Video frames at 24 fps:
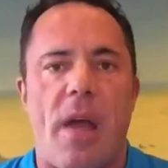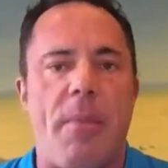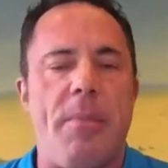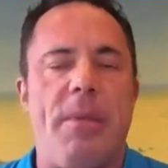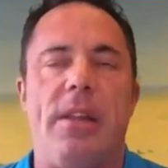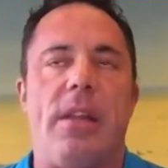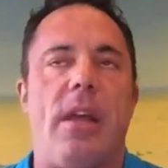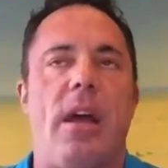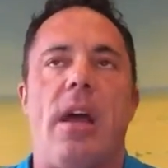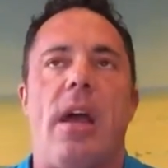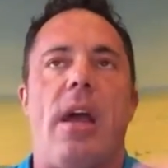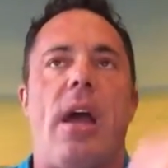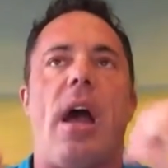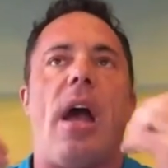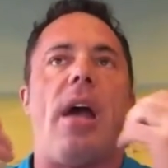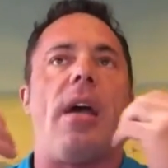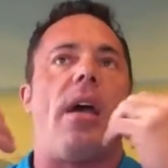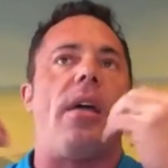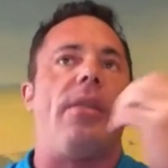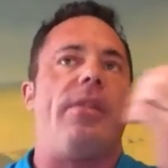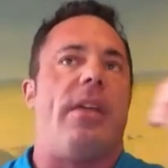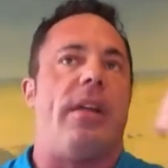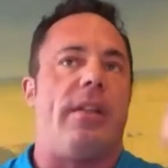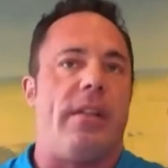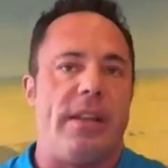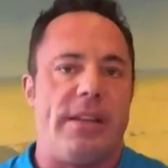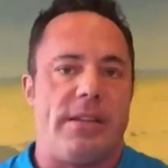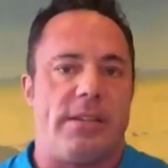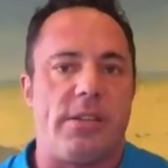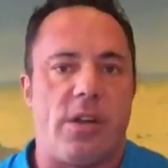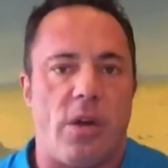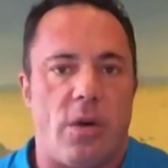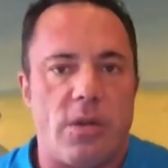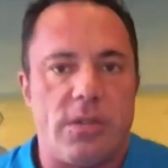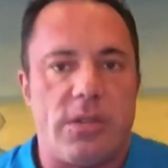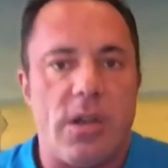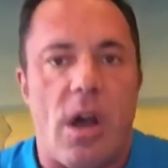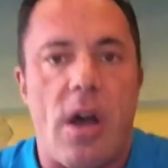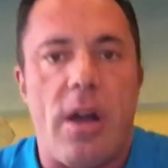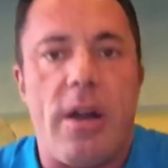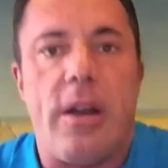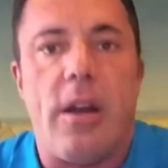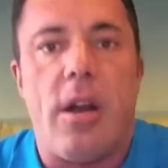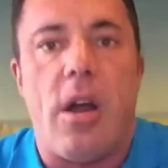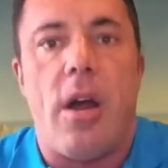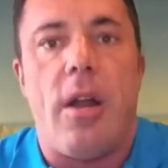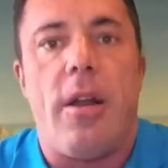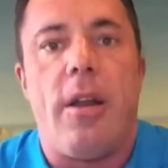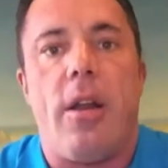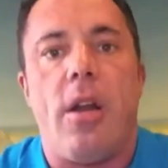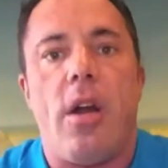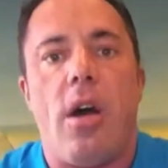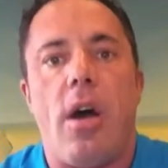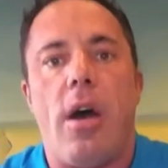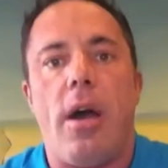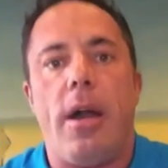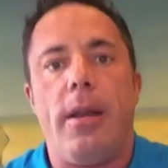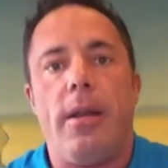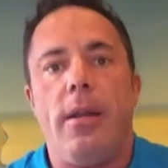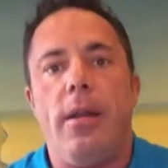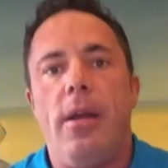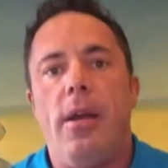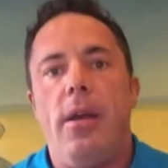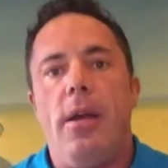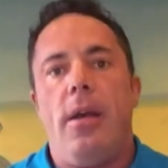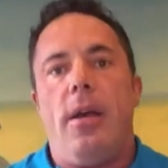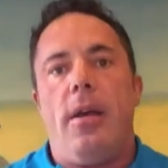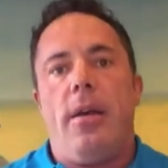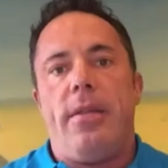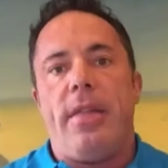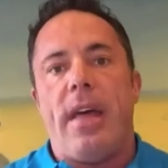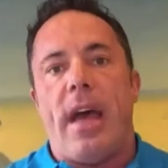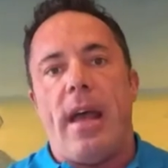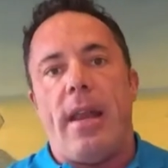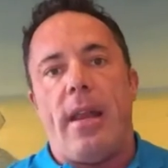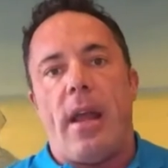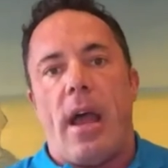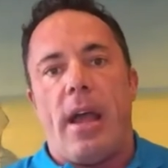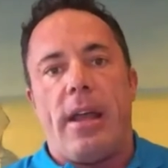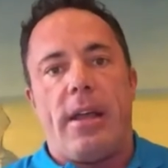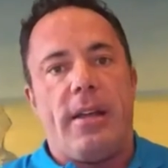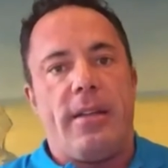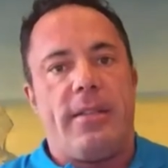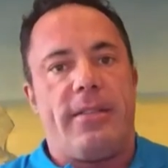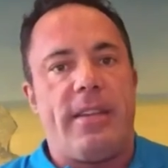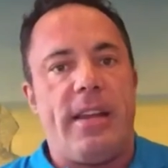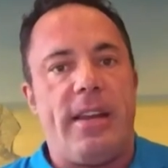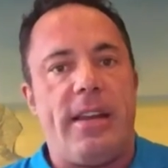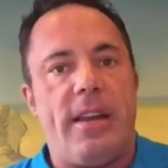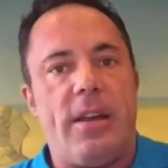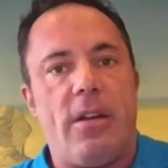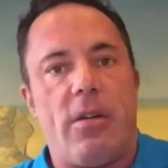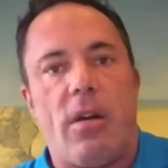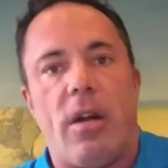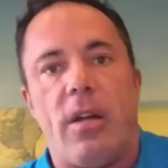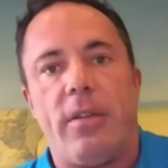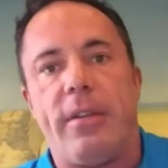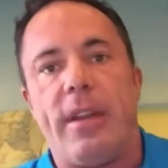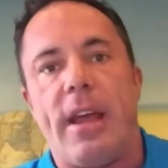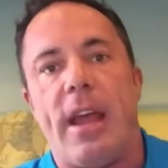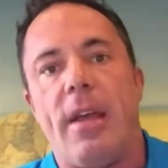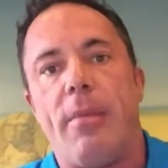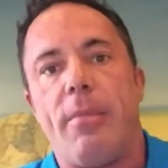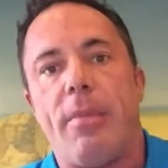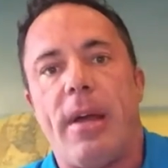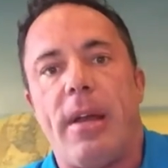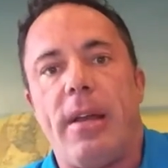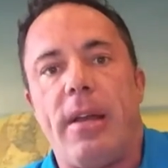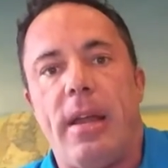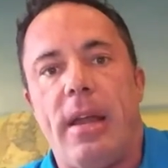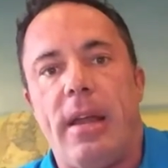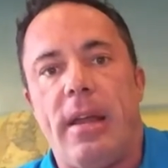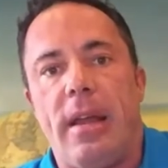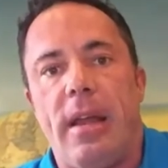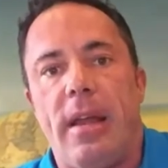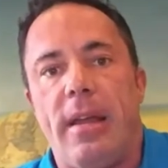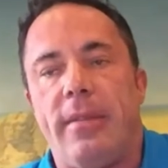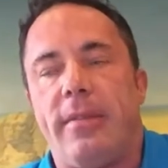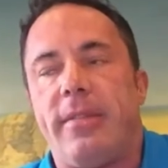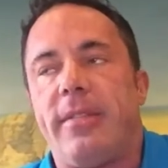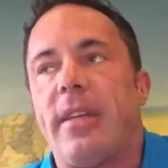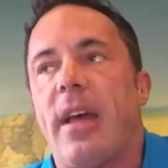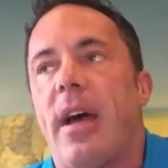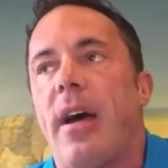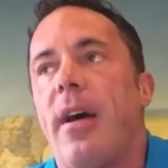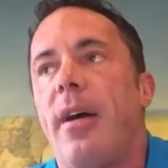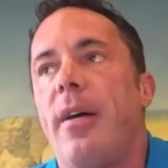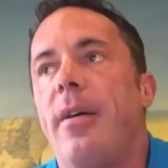I mean, the list goes on and on and on that I could sit here all day. But it's